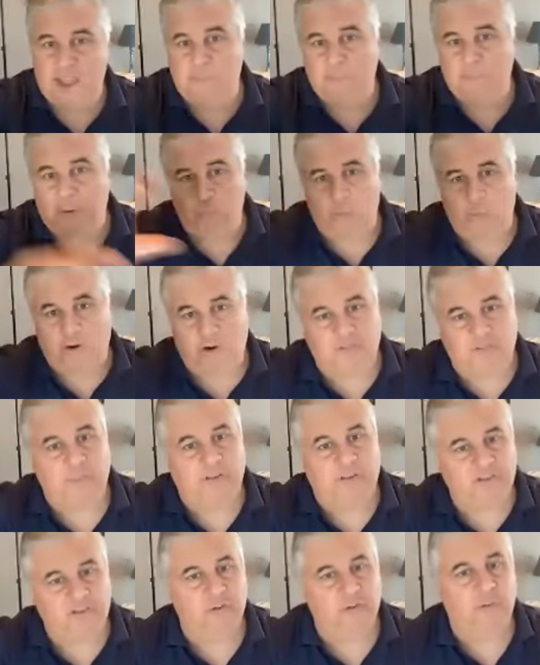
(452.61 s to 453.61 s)
but works with
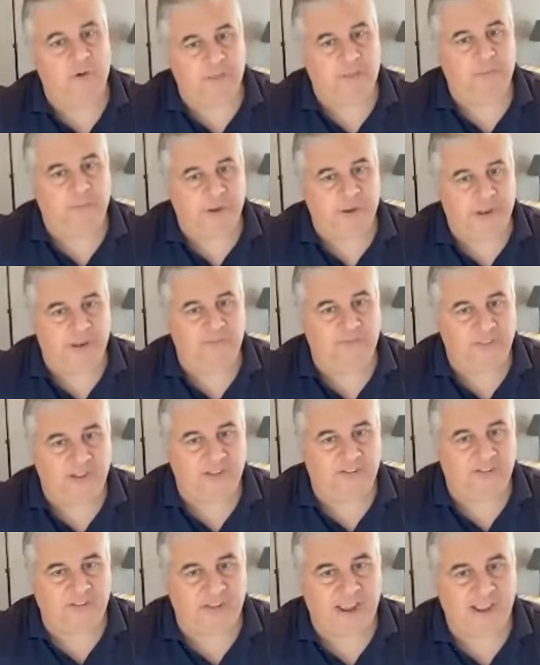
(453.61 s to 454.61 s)
2 or 3 of
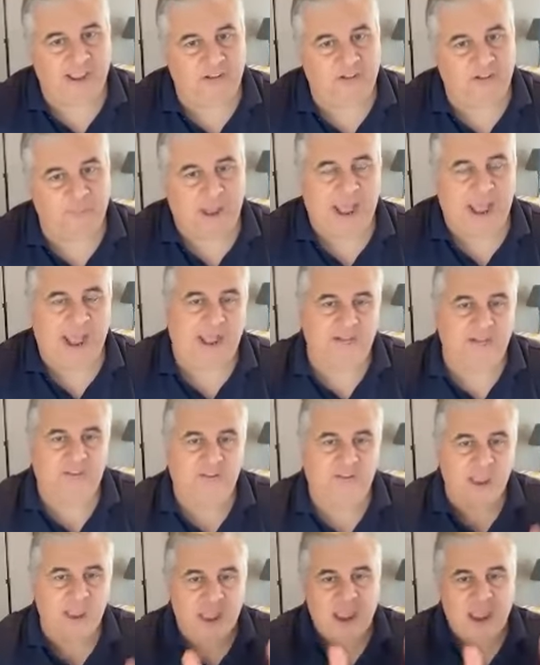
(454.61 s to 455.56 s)
these sales pods.